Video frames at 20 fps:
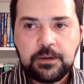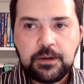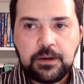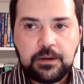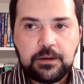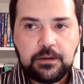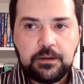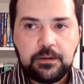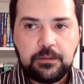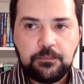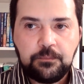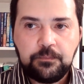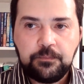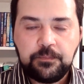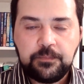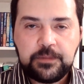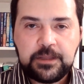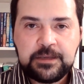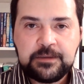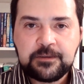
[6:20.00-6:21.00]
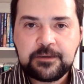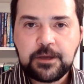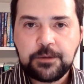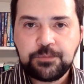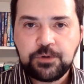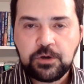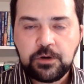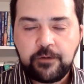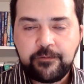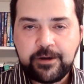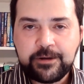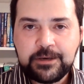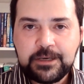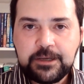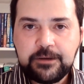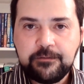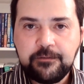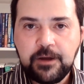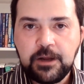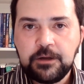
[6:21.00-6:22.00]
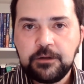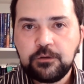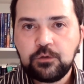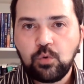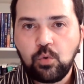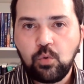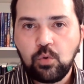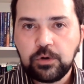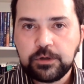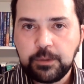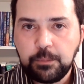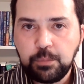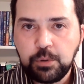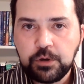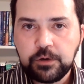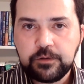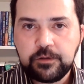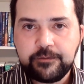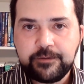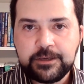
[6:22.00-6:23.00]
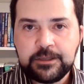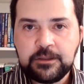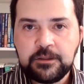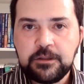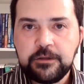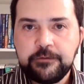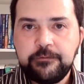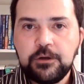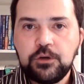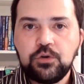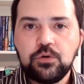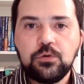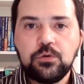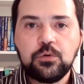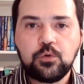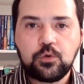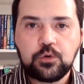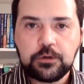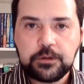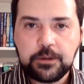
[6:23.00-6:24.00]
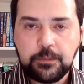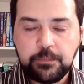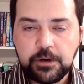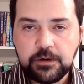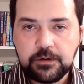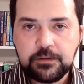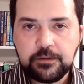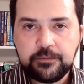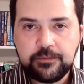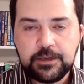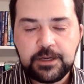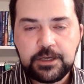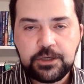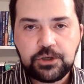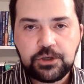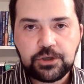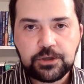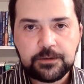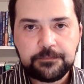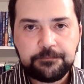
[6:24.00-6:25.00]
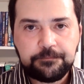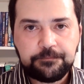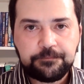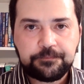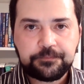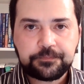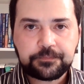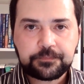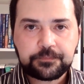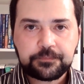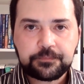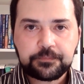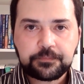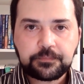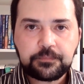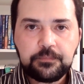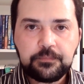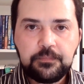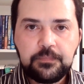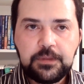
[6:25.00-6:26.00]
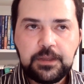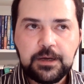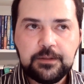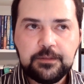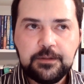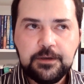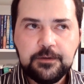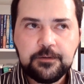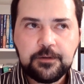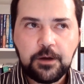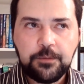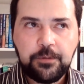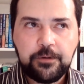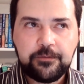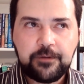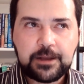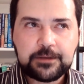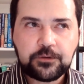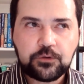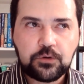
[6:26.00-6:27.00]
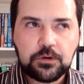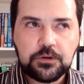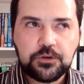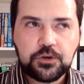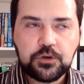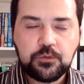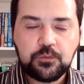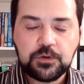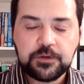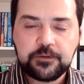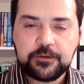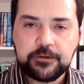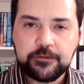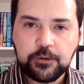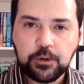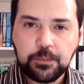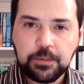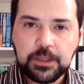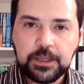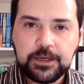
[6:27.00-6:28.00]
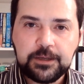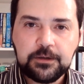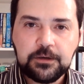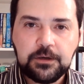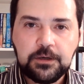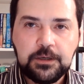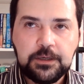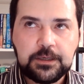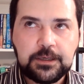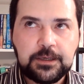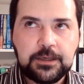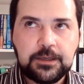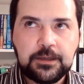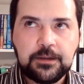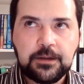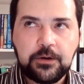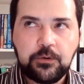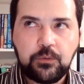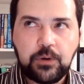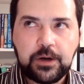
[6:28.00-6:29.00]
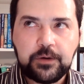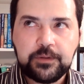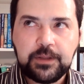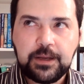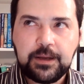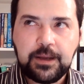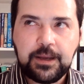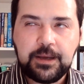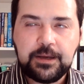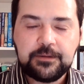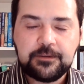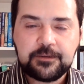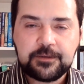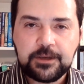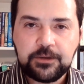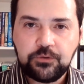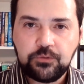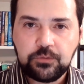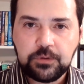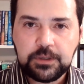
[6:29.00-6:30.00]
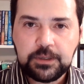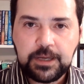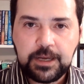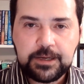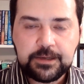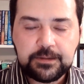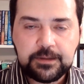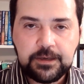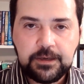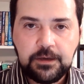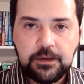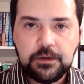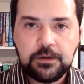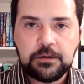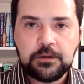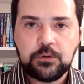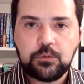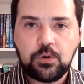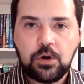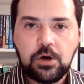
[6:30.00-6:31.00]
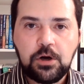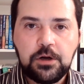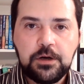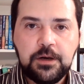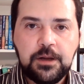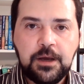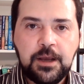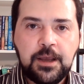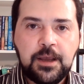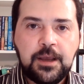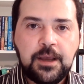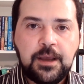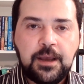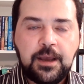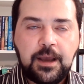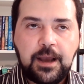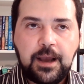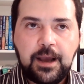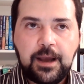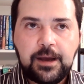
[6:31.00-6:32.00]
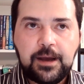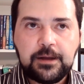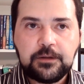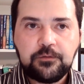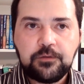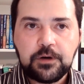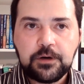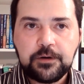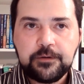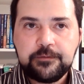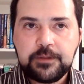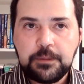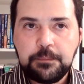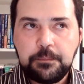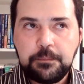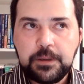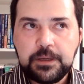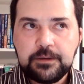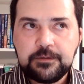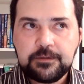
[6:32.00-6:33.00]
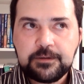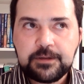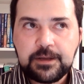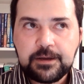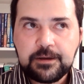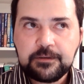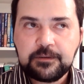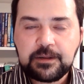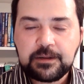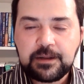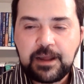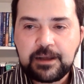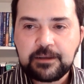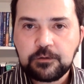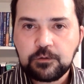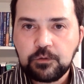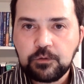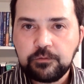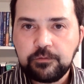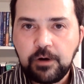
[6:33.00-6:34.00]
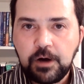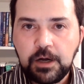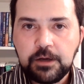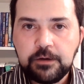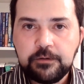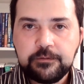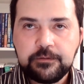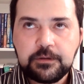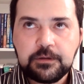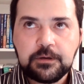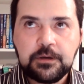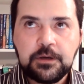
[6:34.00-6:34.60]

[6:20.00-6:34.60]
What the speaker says: the inception of an event or the birth of an individual or the birth of a nation. This type of astrology was developed later in around 8th century AD in Iran, and one of the best texts that has survived